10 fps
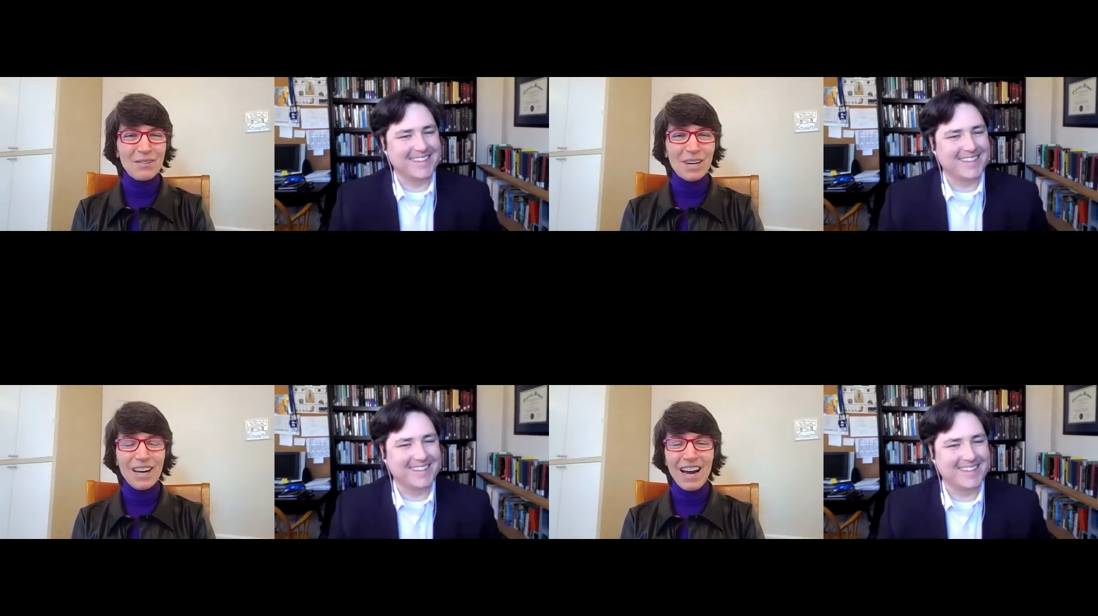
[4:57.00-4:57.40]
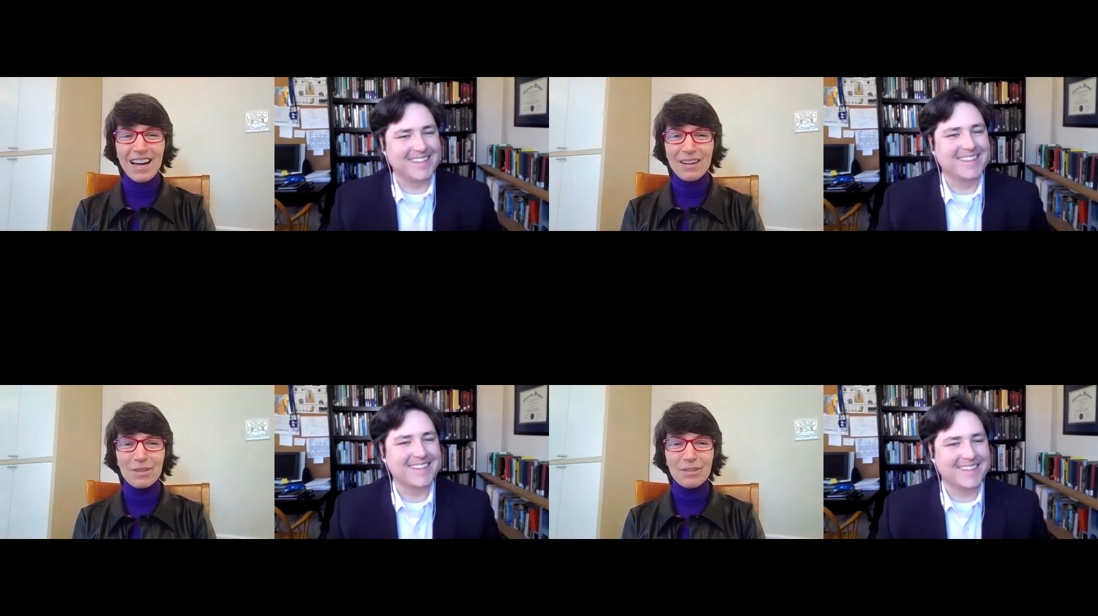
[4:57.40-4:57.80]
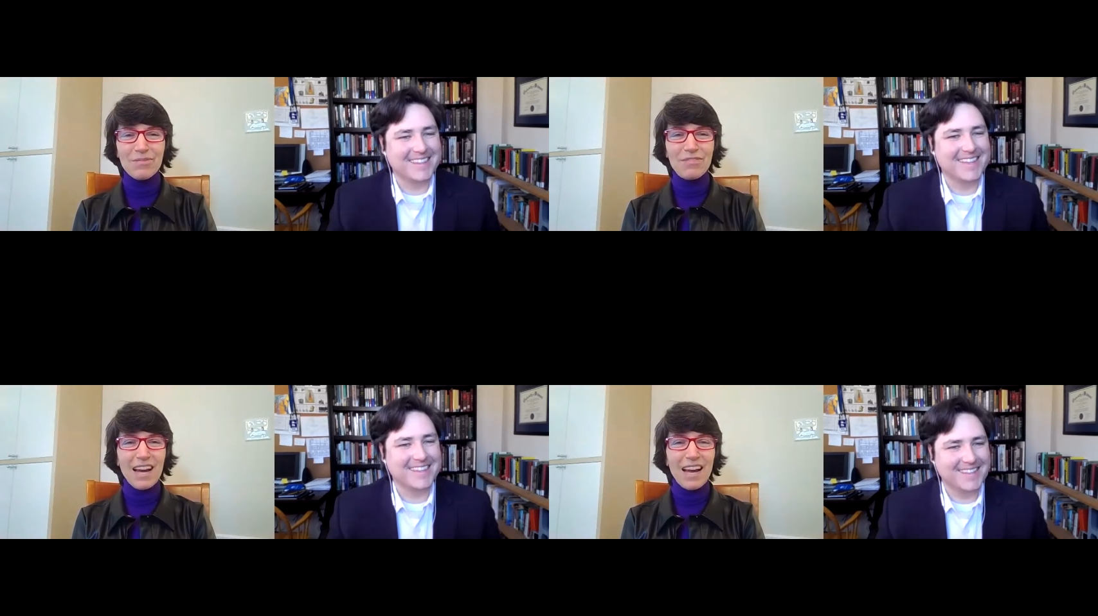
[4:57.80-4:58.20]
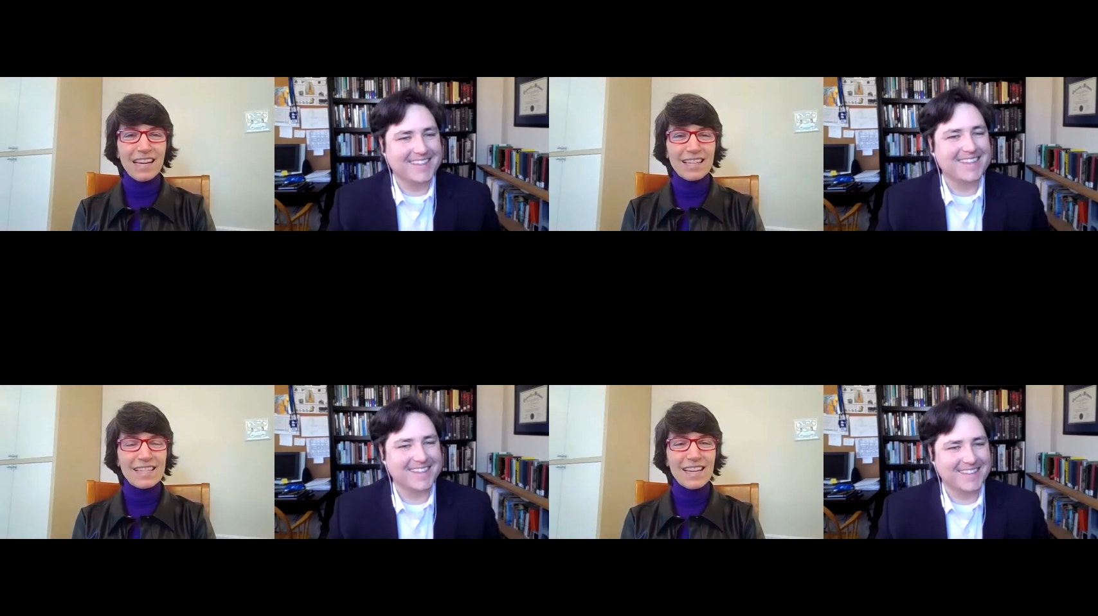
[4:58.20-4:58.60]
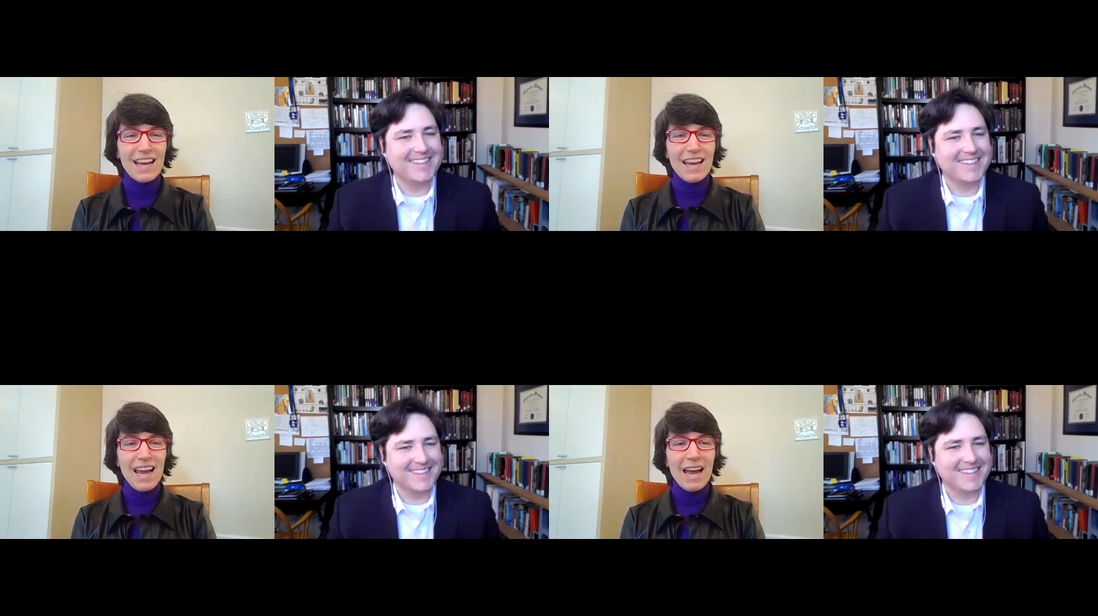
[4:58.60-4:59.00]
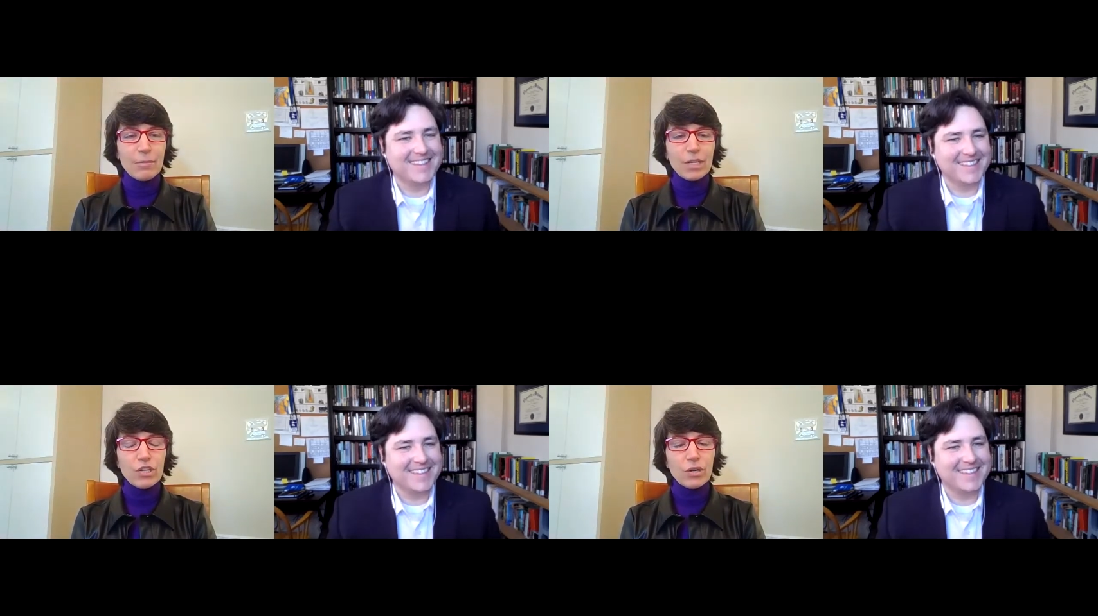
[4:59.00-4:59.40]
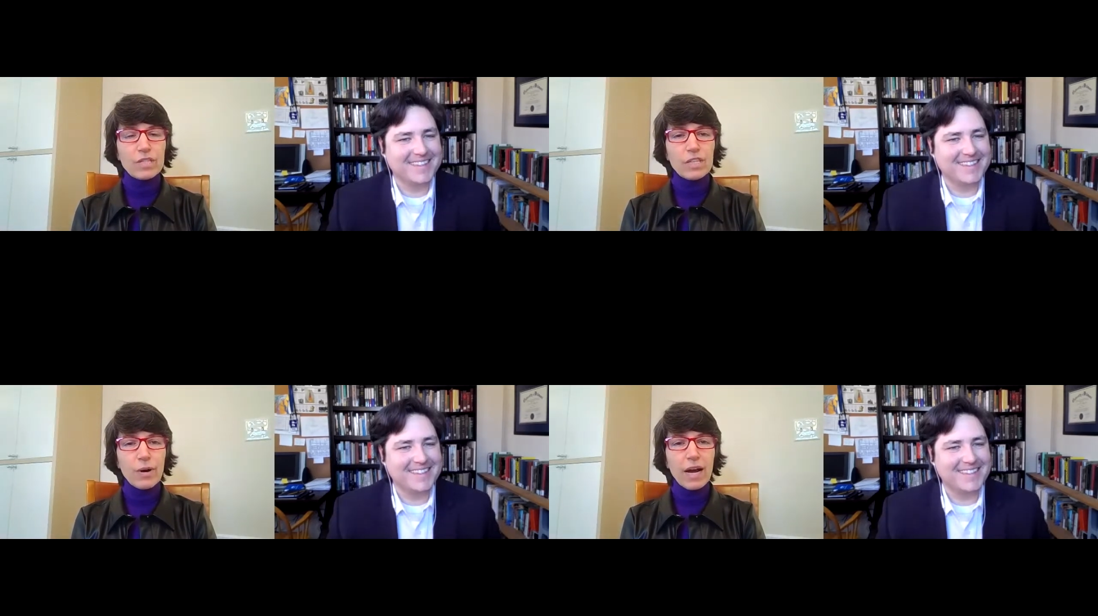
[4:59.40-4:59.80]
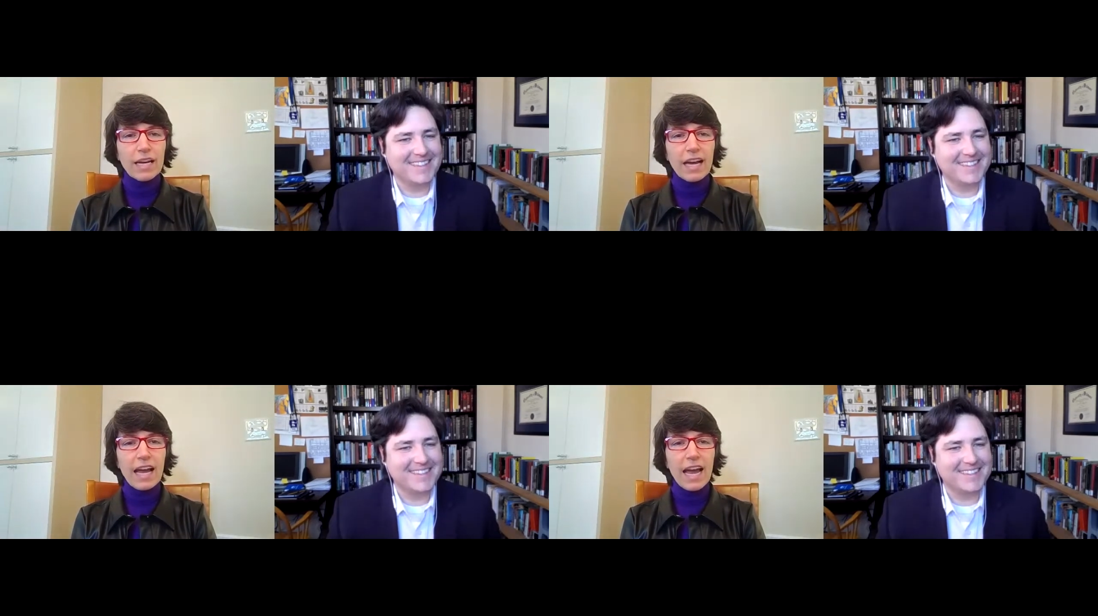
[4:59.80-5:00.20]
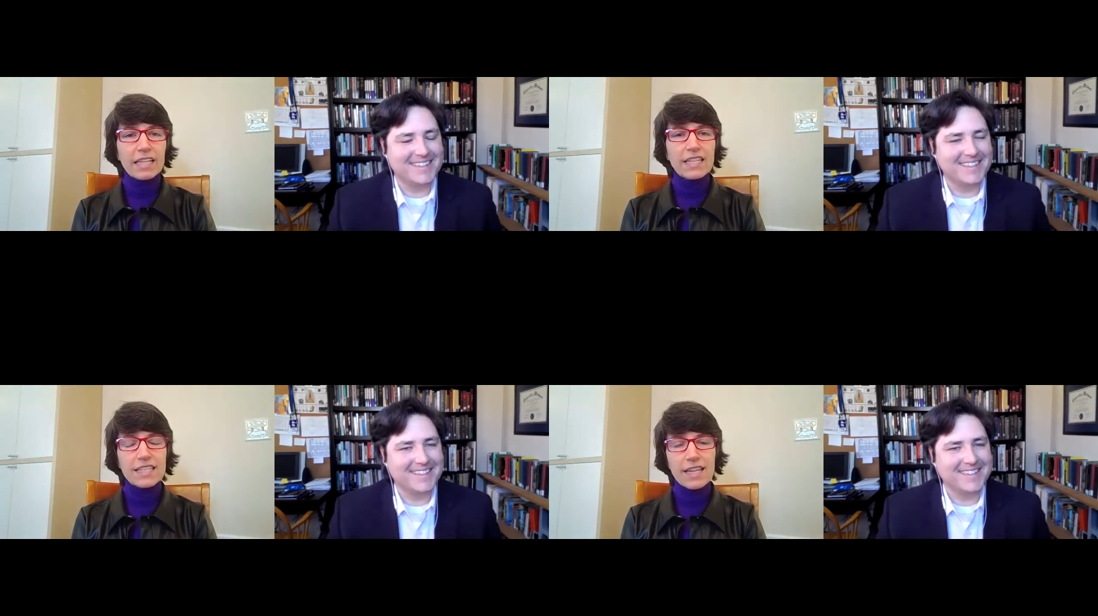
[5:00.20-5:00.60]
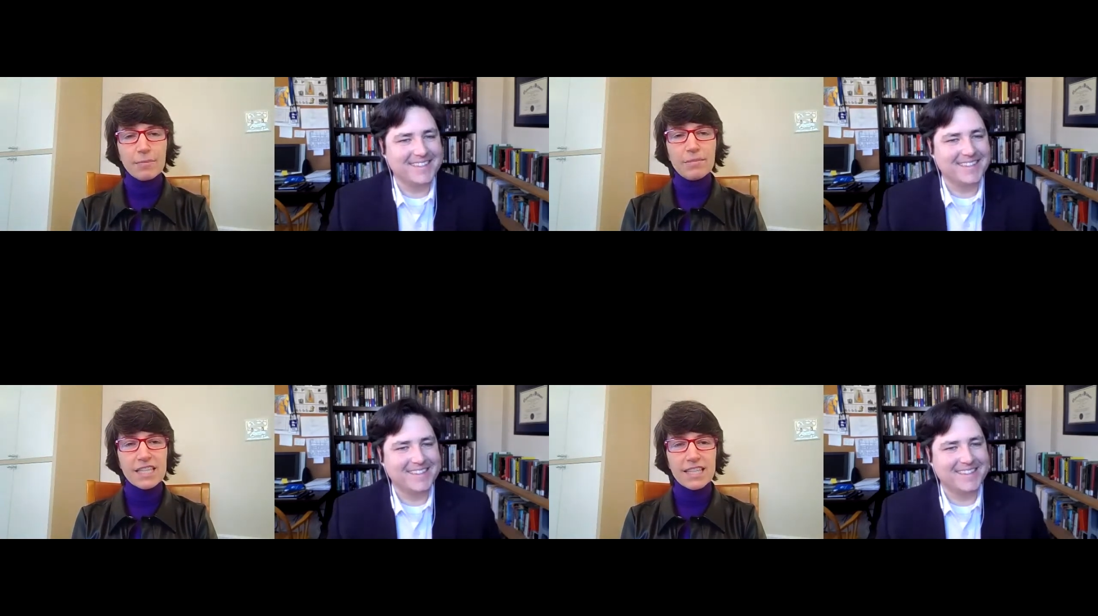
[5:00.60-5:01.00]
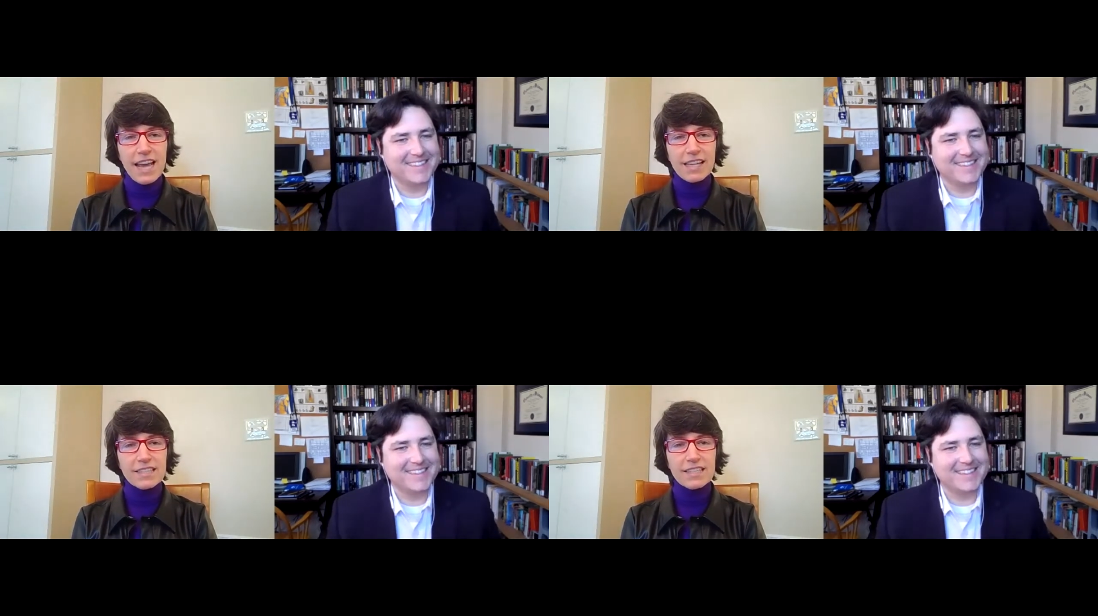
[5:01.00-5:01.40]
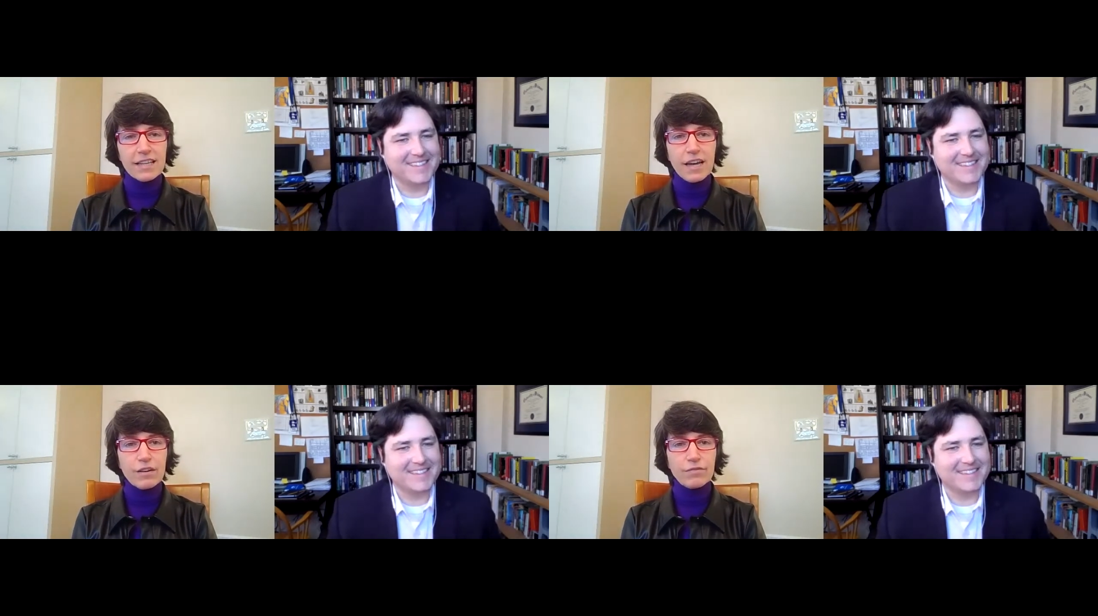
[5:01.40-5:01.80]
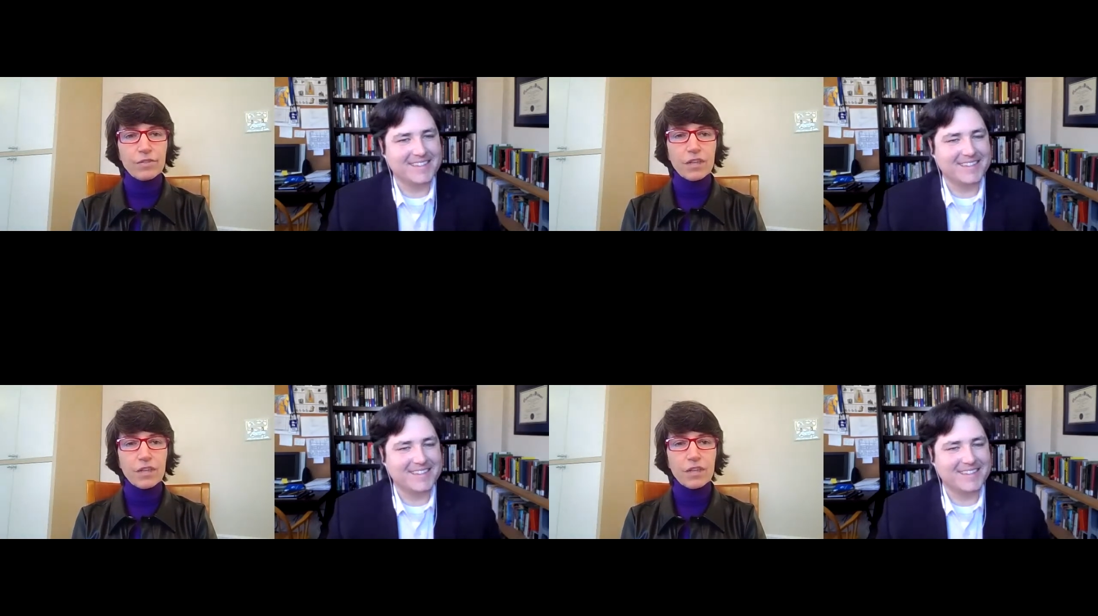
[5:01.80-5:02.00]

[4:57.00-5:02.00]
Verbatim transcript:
Speaker 1: where I would find, um, you know. So I, I, had some sense of